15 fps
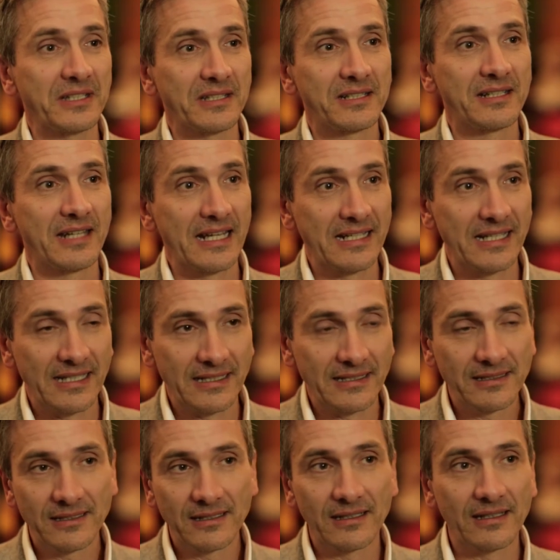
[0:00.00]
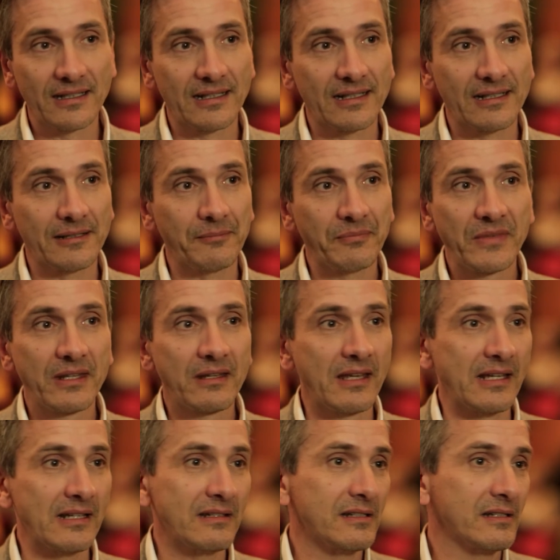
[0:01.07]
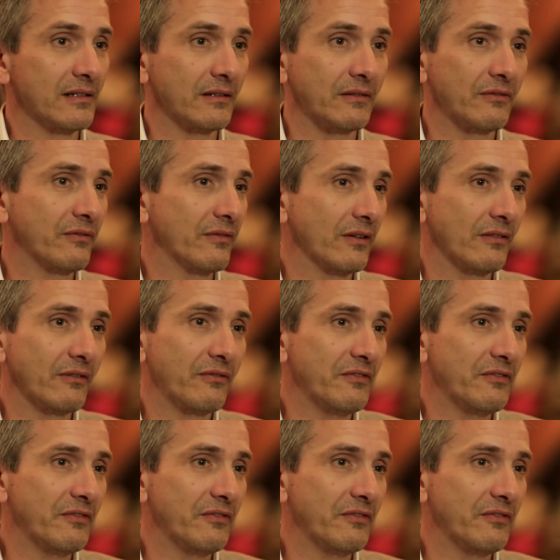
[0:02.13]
has stayed here. Um, kings of, of